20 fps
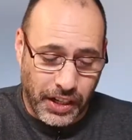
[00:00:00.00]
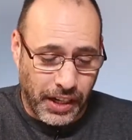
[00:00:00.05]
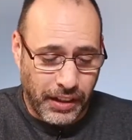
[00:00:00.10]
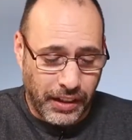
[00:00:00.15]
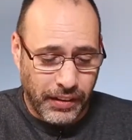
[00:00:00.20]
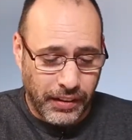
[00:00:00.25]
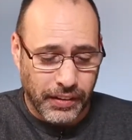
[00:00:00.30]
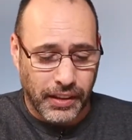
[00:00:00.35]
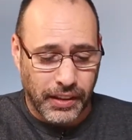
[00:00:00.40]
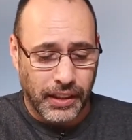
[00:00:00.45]

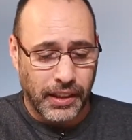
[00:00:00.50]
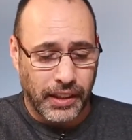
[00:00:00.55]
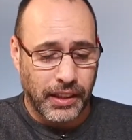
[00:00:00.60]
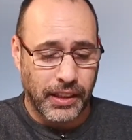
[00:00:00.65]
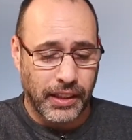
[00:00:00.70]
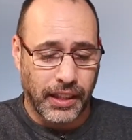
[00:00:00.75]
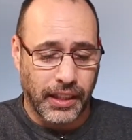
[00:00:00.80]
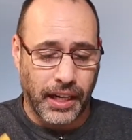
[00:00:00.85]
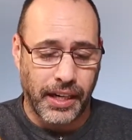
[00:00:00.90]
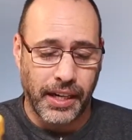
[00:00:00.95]
Okay,
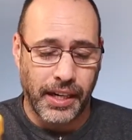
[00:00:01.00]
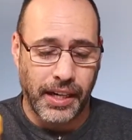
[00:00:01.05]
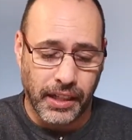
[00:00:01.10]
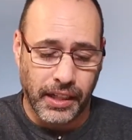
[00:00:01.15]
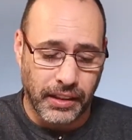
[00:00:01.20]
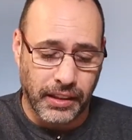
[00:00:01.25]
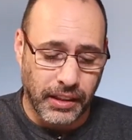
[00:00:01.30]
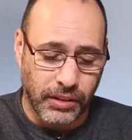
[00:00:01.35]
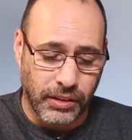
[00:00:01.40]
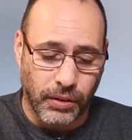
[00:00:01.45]
I
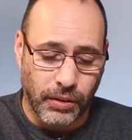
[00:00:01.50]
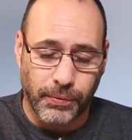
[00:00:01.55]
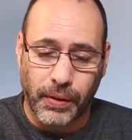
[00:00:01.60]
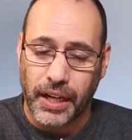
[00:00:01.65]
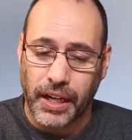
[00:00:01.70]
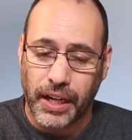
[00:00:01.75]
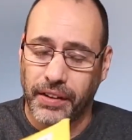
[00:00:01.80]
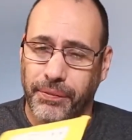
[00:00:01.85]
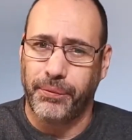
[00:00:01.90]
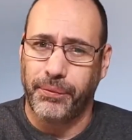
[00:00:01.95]
had a
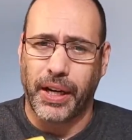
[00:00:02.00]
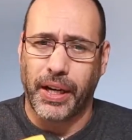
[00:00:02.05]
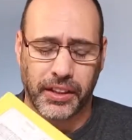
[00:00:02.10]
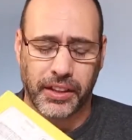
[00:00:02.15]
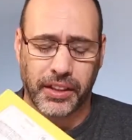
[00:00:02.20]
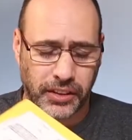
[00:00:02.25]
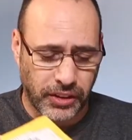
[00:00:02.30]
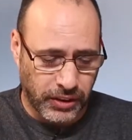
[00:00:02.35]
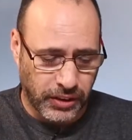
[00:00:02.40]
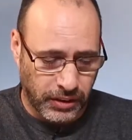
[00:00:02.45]
combined
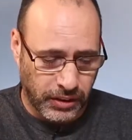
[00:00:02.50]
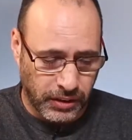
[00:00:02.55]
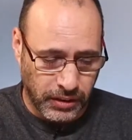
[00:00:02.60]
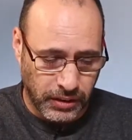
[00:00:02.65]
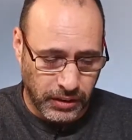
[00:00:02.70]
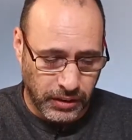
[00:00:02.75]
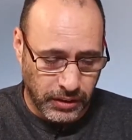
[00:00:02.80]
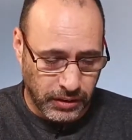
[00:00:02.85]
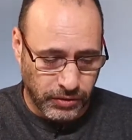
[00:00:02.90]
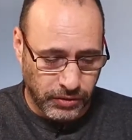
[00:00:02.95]
package,
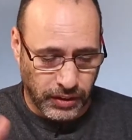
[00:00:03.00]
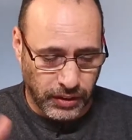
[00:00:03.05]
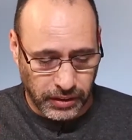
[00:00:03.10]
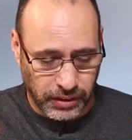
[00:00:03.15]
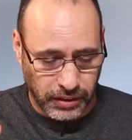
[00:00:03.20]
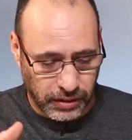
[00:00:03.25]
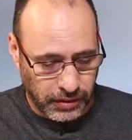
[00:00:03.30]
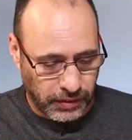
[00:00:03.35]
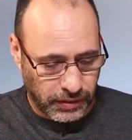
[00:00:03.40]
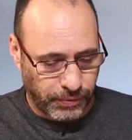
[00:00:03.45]

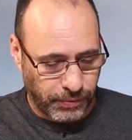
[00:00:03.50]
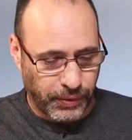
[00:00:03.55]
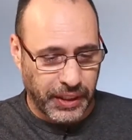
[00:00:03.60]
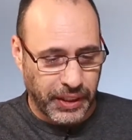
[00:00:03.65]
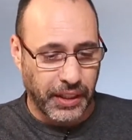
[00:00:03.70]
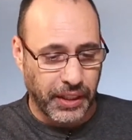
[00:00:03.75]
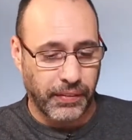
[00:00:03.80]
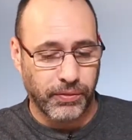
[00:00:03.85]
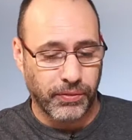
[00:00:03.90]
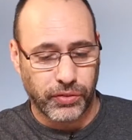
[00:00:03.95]
one
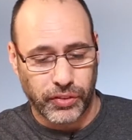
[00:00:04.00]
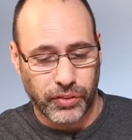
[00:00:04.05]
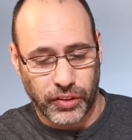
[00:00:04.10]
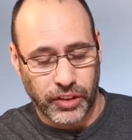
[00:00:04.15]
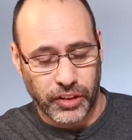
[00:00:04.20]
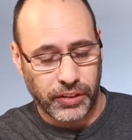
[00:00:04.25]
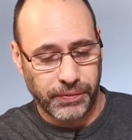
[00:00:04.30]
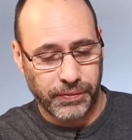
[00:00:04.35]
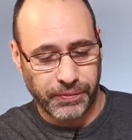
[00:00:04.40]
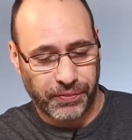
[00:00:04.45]
became
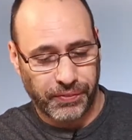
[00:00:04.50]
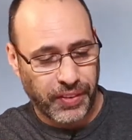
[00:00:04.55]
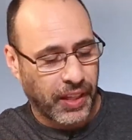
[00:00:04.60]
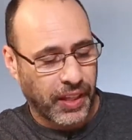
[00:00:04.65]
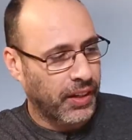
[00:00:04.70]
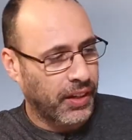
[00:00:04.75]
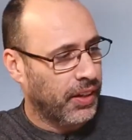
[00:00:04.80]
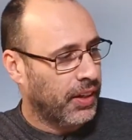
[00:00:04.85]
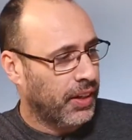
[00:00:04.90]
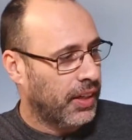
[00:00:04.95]
4.
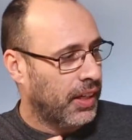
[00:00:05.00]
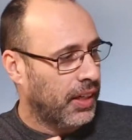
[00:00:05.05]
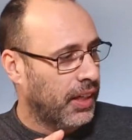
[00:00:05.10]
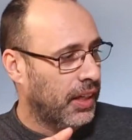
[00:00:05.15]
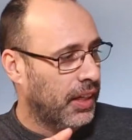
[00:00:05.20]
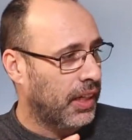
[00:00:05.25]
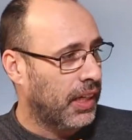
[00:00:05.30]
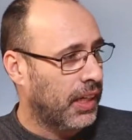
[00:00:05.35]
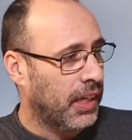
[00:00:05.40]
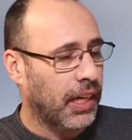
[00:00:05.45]

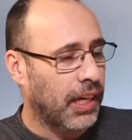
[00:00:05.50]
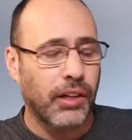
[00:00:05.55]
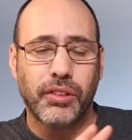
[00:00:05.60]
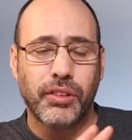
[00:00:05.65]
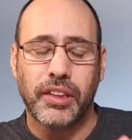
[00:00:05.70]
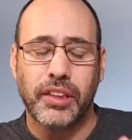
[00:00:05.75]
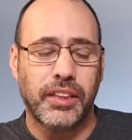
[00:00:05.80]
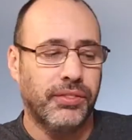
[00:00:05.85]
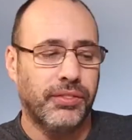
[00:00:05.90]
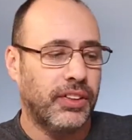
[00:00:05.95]
I
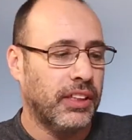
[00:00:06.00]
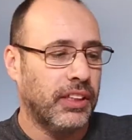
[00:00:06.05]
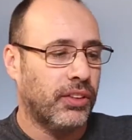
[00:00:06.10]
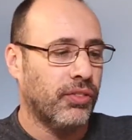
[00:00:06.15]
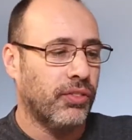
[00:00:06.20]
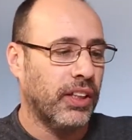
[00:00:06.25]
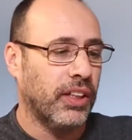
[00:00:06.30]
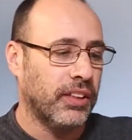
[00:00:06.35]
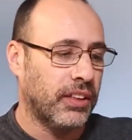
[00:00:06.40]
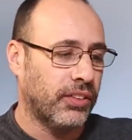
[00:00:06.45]
will leave
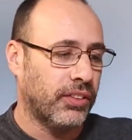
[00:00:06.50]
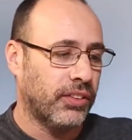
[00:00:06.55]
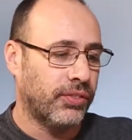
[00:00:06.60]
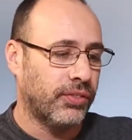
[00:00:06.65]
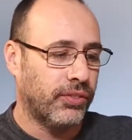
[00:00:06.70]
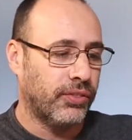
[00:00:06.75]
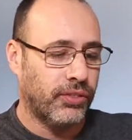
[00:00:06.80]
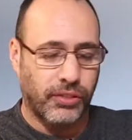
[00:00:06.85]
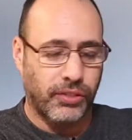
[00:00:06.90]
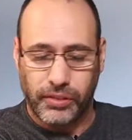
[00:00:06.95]
this
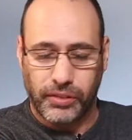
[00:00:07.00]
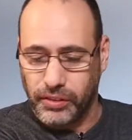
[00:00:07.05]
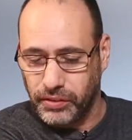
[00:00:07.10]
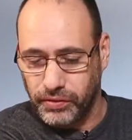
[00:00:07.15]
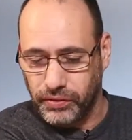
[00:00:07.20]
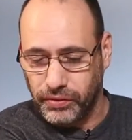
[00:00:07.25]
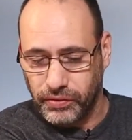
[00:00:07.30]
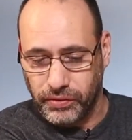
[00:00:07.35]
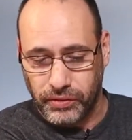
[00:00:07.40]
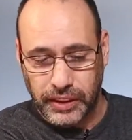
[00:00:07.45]
one's
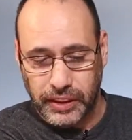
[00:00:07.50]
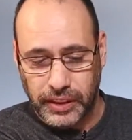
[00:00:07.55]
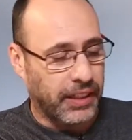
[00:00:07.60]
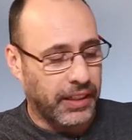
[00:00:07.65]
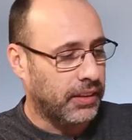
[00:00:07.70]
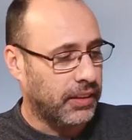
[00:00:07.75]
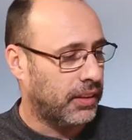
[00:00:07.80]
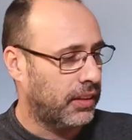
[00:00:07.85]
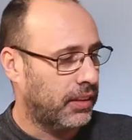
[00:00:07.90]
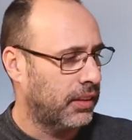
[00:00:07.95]

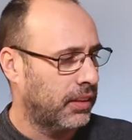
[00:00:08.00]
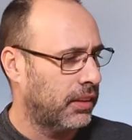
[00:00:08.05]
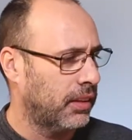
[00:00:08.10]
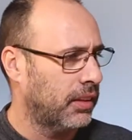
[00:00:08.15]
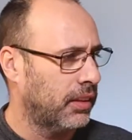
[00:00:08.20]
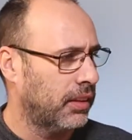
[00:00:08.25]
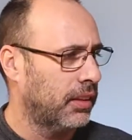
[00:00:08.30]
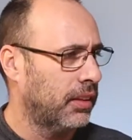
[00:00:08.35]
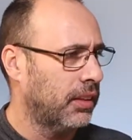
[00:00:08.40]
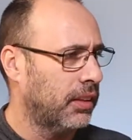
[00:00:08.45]

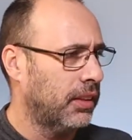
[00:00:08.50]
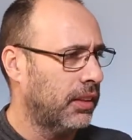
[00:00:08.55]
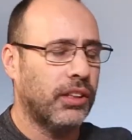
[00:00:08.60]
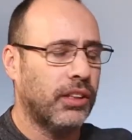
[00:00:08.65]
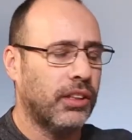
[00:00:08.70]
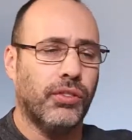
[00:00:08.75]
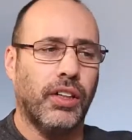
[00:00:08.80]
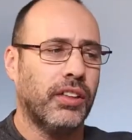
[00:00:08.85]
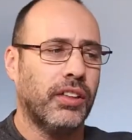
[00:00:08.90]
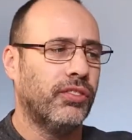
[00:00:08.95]
next.
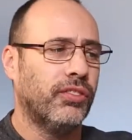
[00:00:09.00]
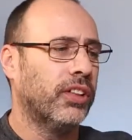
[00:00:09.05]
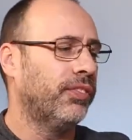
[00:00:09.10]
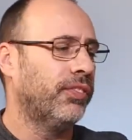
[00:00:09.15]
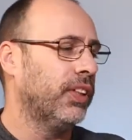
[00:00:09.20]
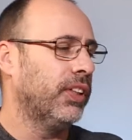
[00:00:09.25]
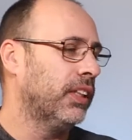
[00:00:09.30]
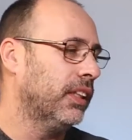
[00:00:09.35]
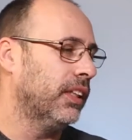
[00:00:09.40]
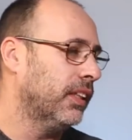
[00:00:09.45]
This one
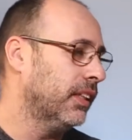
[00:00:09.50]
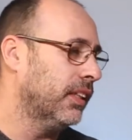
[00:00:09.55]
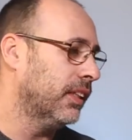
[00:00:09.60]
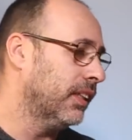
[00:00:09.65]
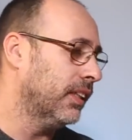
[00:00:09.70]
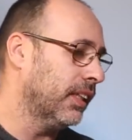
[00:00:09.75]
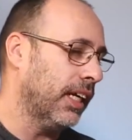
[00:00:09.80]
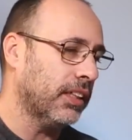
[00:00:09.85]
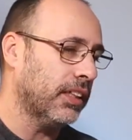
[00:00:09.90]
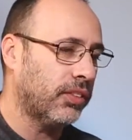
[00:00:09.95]
will be
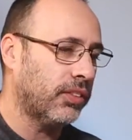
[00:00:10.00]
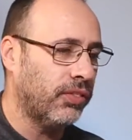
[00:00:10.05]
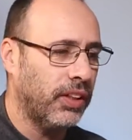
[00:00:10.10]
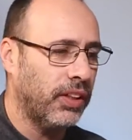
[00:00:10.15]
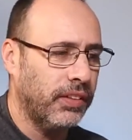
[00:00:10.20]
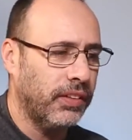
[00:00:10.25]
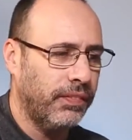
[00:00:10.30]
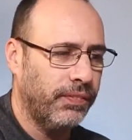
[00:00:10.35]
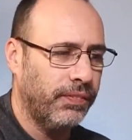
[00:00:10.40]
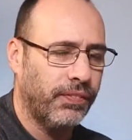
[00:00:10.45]
the last
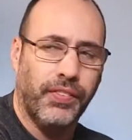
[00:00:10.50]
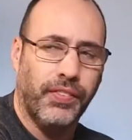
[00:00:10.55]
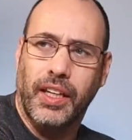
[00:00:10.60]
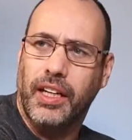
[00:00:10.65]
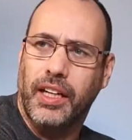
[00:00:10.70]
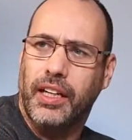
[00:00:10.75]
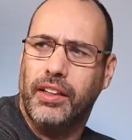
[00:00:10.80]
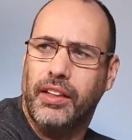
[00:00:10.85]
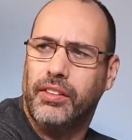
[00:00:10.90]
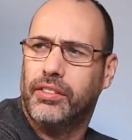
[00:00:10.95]
one.
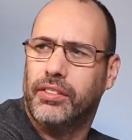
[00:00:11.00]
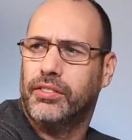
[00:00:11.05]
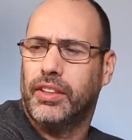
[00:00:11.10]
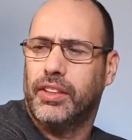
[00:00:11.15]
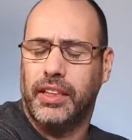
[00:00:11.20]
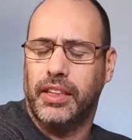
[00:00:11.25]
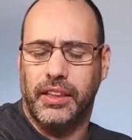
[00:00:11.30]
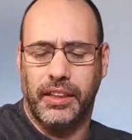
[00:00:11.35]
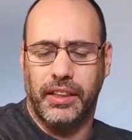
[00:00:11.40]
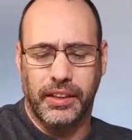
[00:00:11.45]
I know
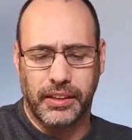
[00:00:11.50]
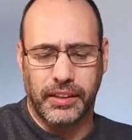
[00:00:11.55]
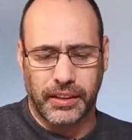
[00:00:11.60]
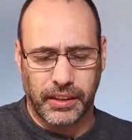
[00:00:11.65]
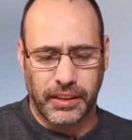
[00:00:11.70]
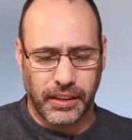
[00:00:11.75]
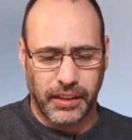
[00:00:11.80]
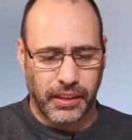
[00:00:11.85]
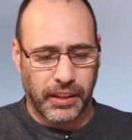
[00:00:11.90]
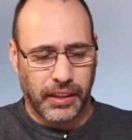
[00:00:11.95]
what it
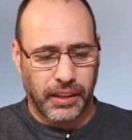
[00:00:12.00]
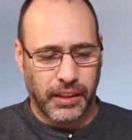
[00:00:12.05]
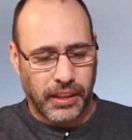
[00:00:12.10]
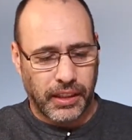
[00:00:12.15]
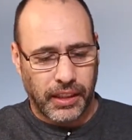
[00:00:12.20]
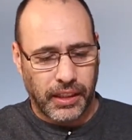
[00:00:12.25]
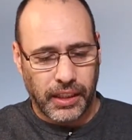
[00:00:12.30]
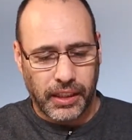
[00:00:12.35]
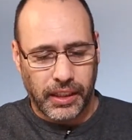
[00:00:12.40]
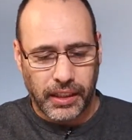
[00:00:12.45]
is.
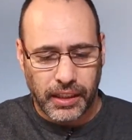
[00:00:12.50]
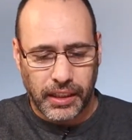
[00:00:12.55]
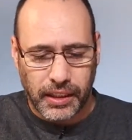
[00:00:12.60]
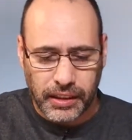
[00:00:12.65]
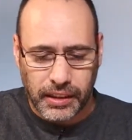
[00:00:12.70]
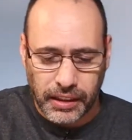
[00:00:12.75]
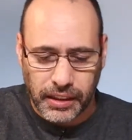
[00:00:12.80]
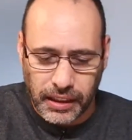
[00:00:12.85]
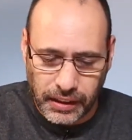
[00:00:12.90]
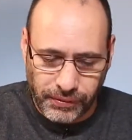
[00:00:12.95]

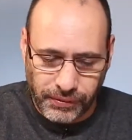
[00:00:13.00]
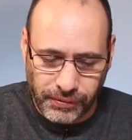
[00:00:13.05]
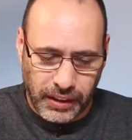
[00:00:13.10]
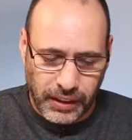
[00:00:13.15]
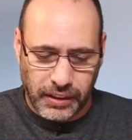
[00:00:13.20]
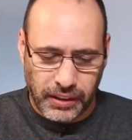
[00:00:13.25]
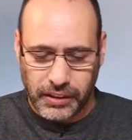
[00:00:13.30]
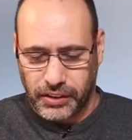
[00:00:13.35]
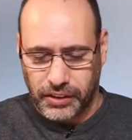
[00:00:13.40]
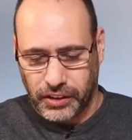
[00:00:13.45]
And let
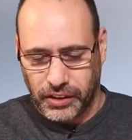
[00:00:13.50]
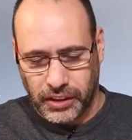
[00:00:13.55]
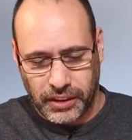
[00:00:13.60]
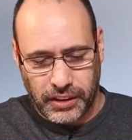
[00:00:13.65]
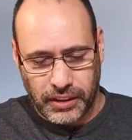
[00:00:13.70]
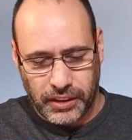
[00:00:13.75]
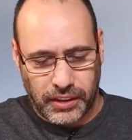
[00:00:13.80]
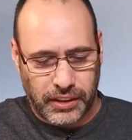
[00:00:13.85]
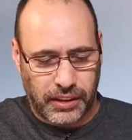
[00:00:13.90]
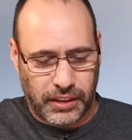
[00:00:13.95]
me
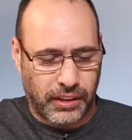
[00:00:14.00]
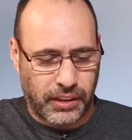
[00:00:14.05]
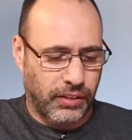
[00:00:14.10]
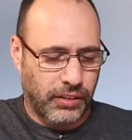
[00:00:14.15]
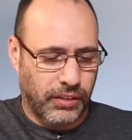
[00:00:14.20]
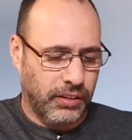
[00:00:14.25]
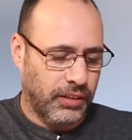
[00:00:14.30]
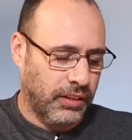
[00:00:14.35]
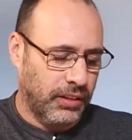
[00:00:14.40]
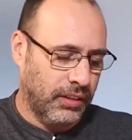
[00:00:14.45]
just